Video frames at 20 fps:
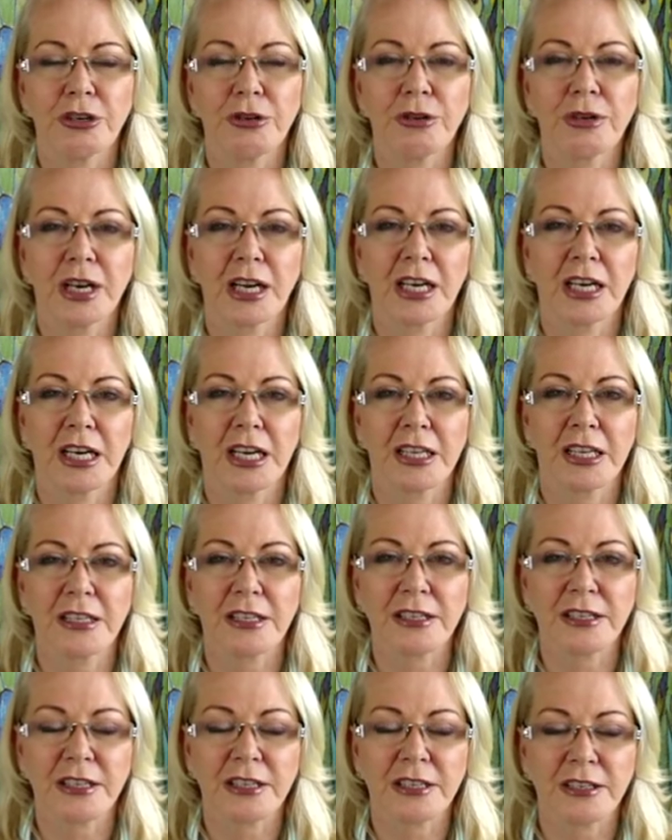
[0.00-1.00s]
you and
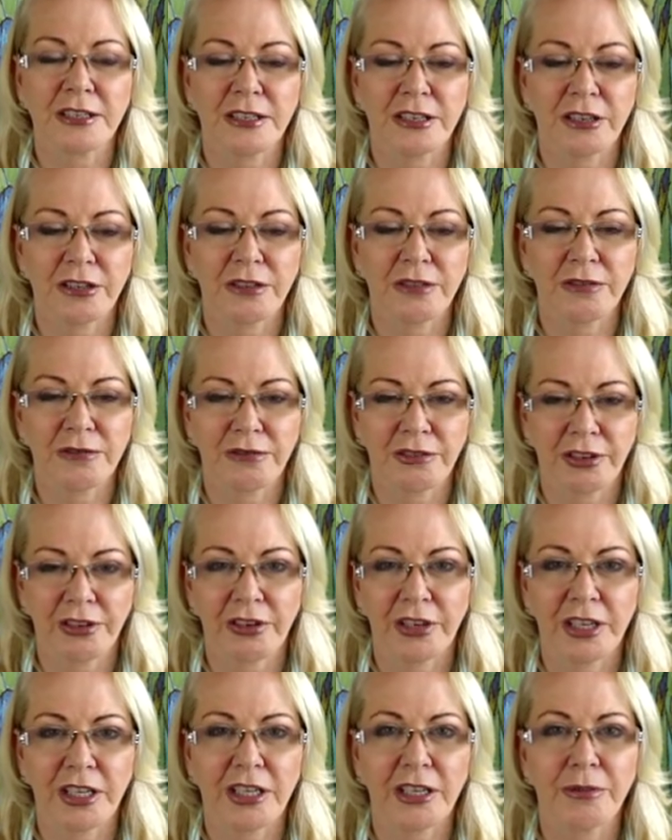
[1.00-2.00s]
others is so
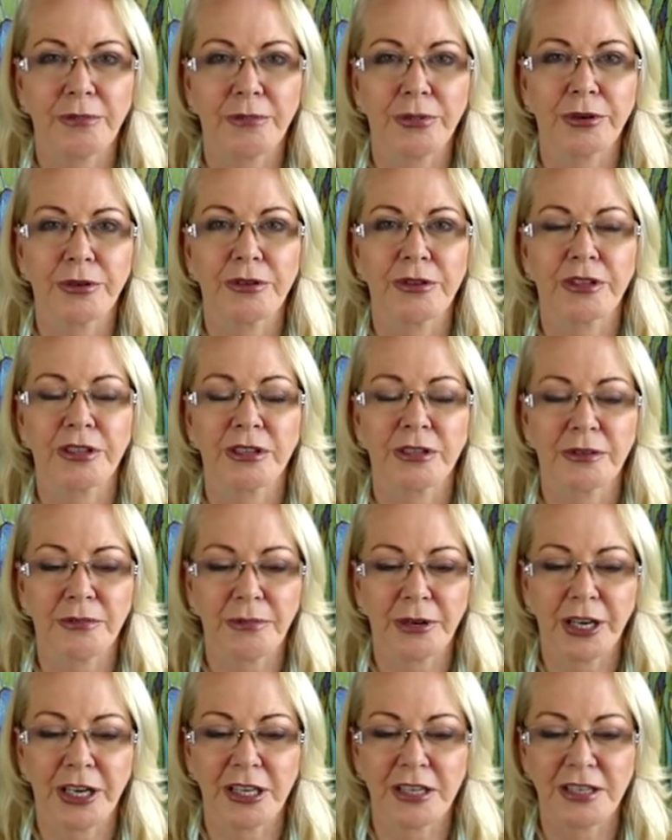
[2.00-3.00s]
very important,
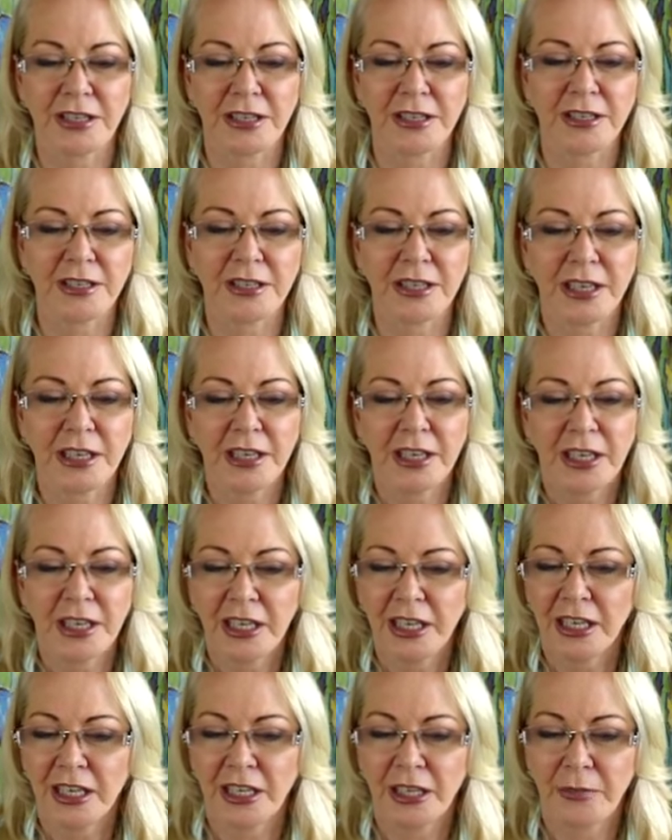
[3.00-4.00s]
Pisces.
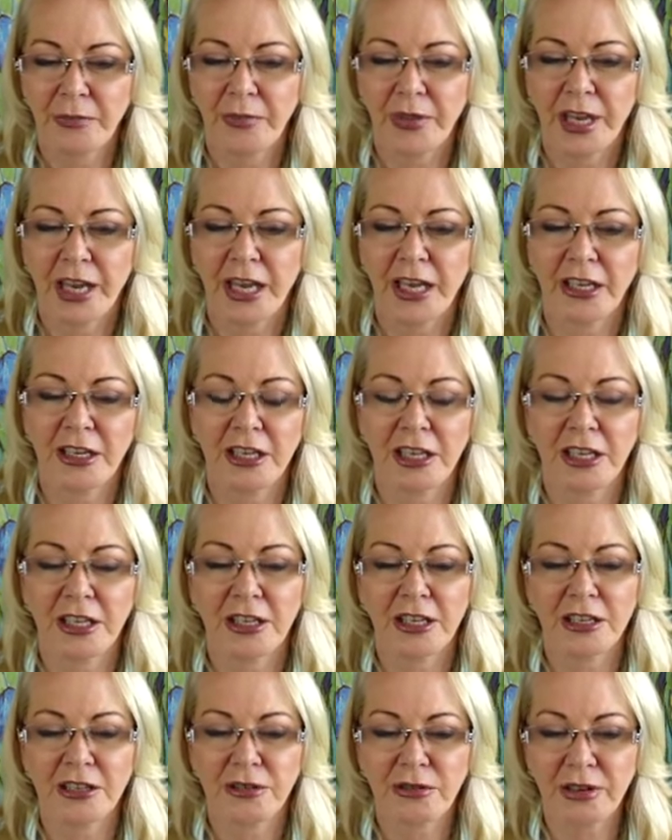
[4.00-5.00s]
Um, and in
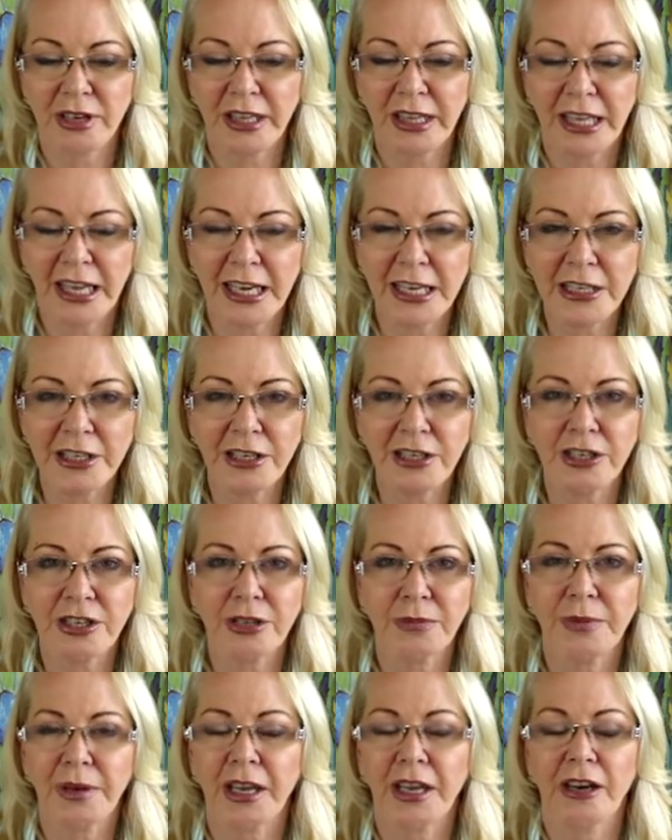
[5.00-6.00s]
this
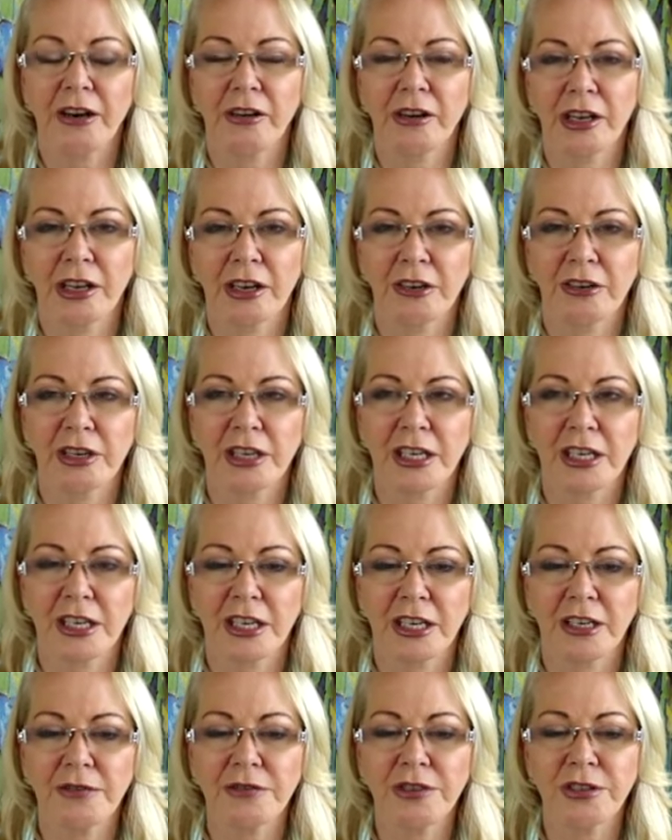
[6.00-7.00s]
relationship area, it
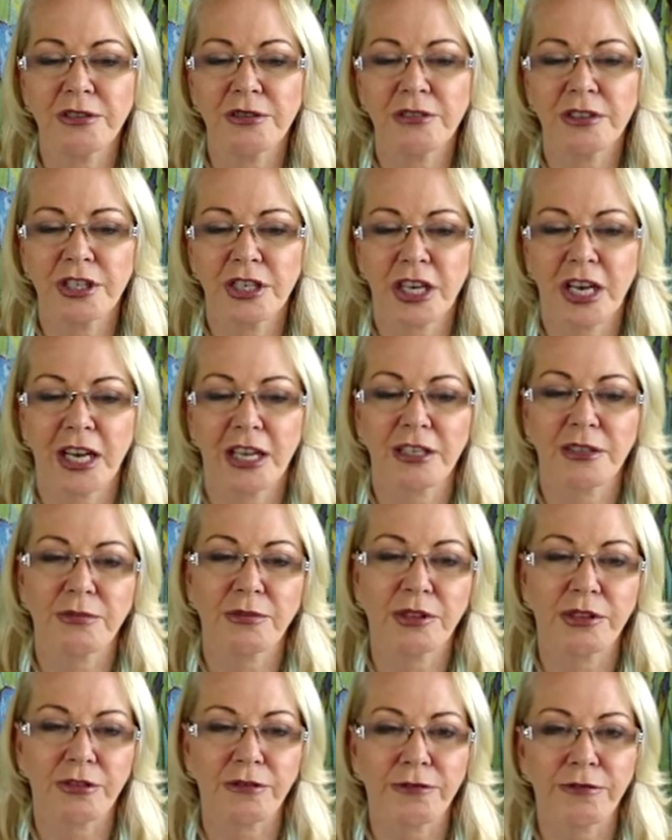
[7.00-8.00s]
gives you a chance
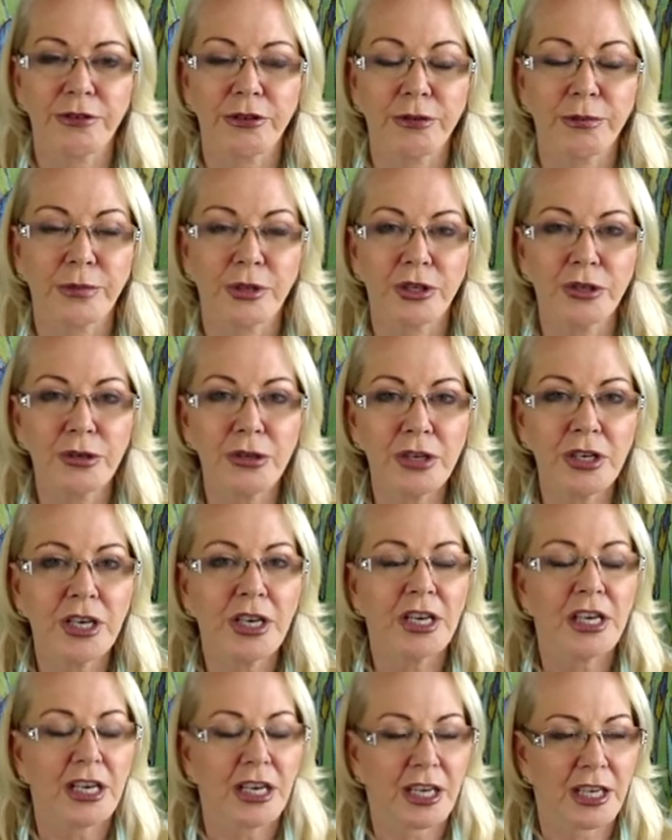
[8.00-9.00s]
with the full moon.
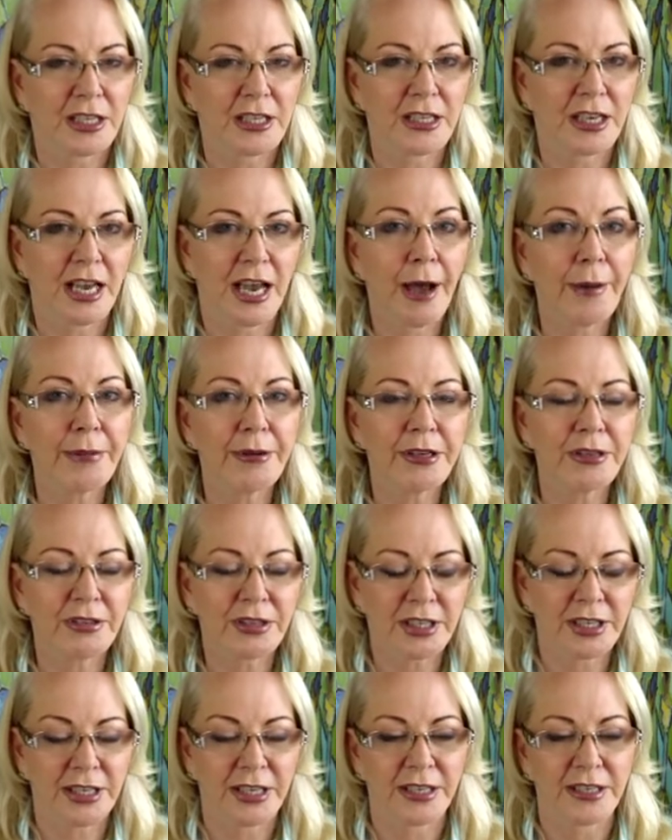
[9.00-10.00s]
It's a couple of
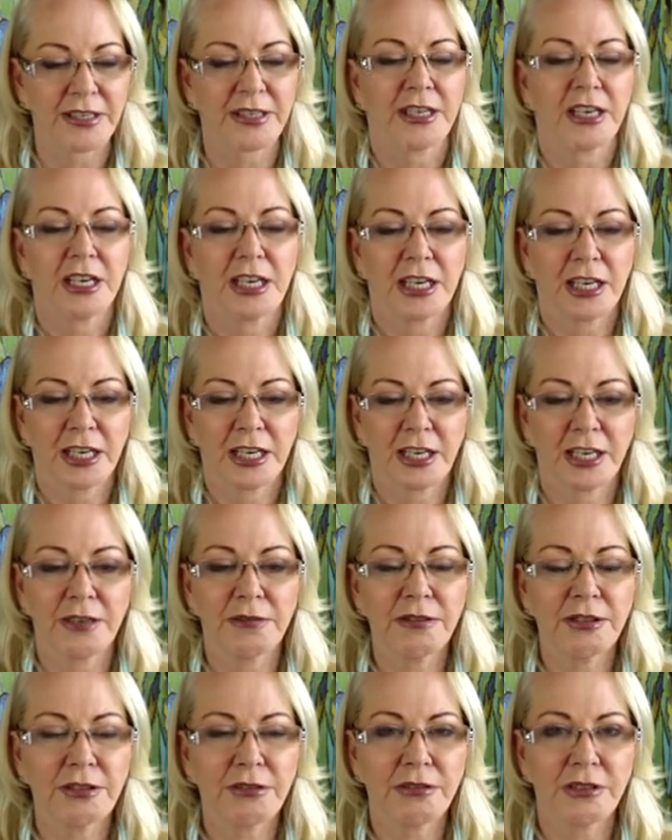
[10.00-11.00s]
things. It
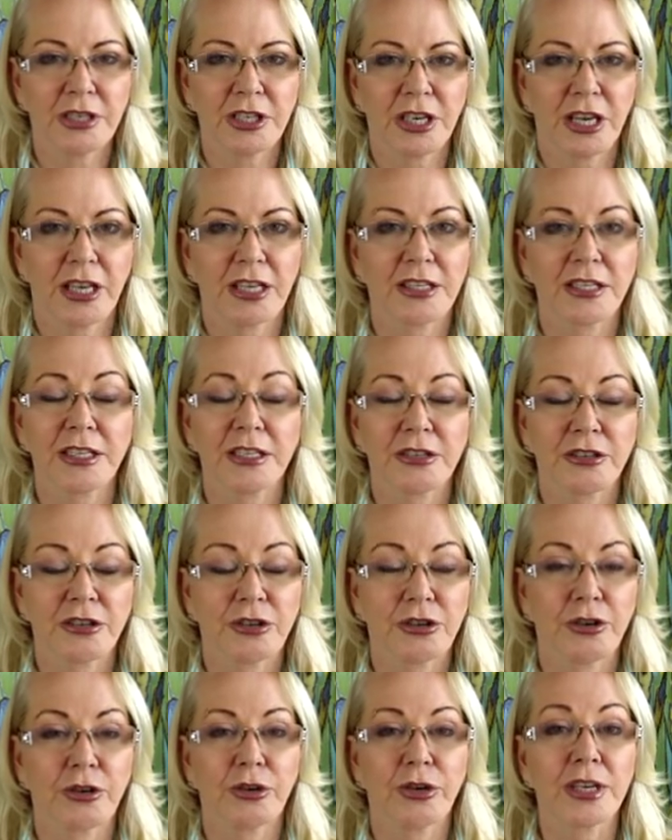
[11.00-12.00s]
gives you a chance
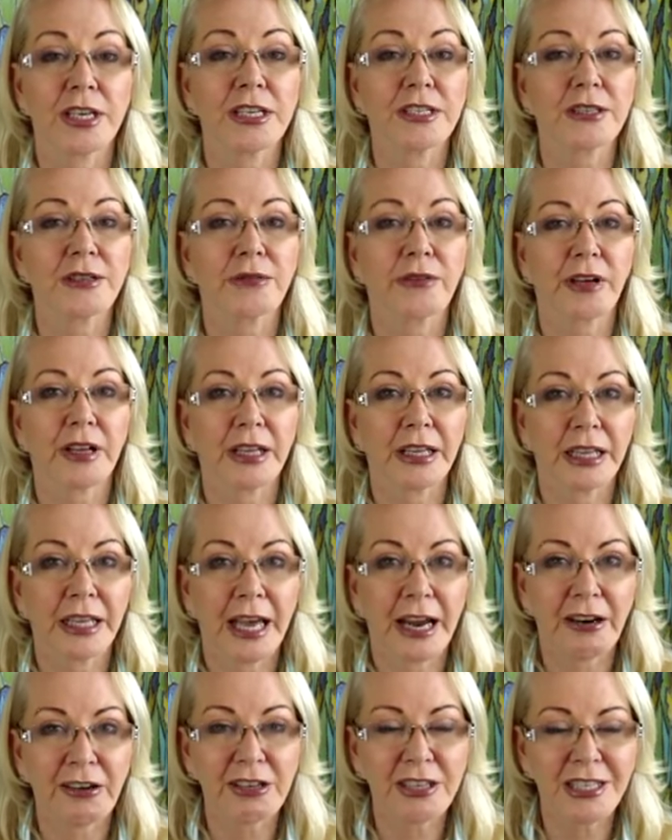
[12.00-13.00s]
to get some
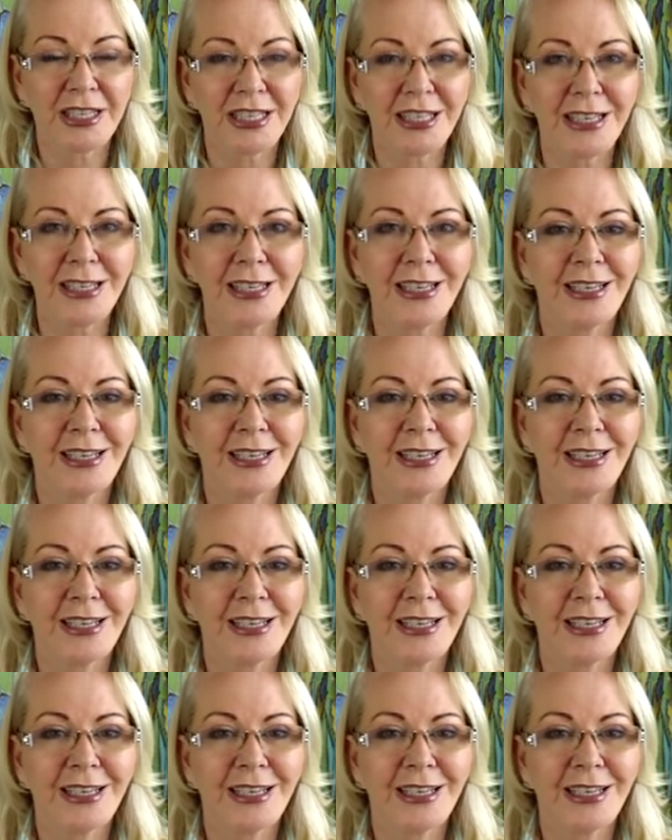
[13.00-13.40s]
clarity